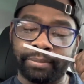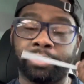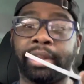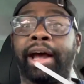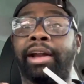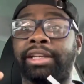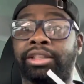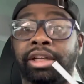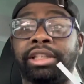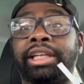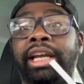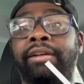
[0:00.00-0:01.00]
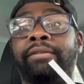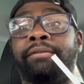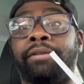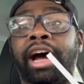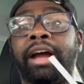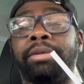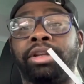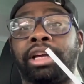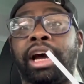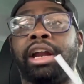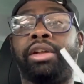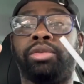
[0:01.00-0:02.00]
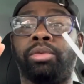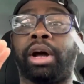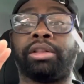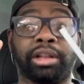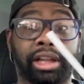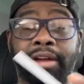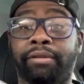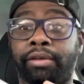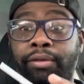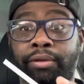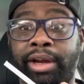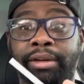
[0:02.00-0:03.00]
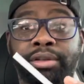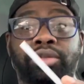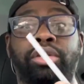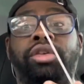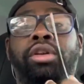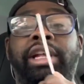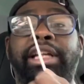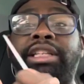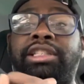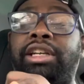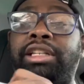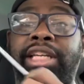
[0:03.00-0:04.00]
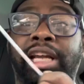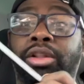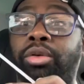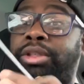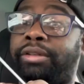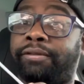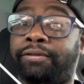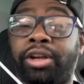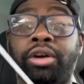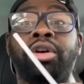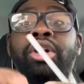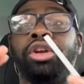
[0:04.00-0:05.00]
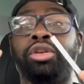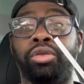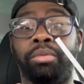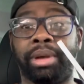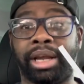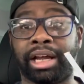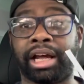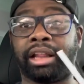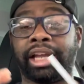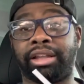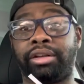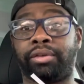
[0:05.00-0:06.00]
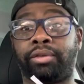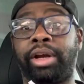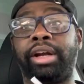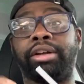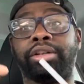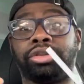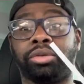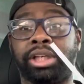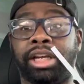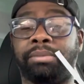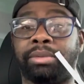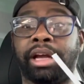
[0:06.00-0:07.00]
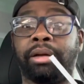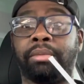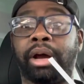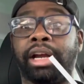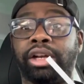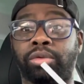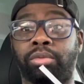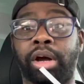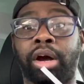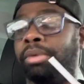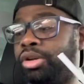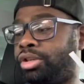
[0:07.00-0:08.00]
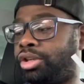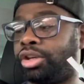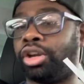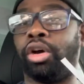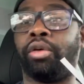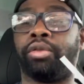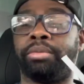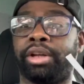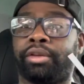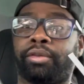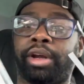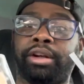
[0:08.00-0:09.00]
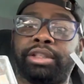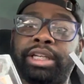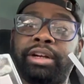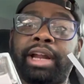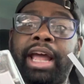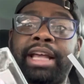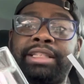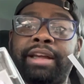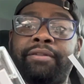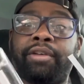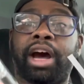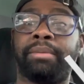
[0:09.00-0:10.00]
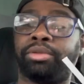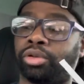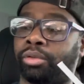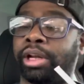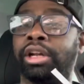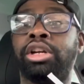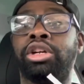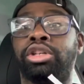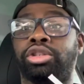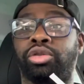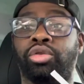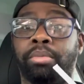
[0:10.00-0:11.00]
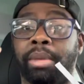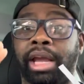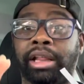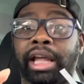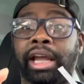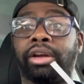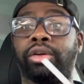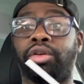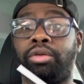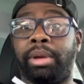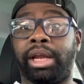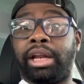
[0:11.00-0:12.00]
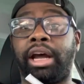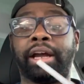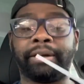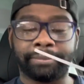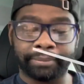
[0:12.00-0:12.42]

Now that suntan vibe is kind of throughout the life of the fragrance, so if you don't like that suntan lotion feel, you may not like this fragrance, so keep that in mind as well. But you should know from this fragrance here, it has that vibe to it, so you may like it or you may not.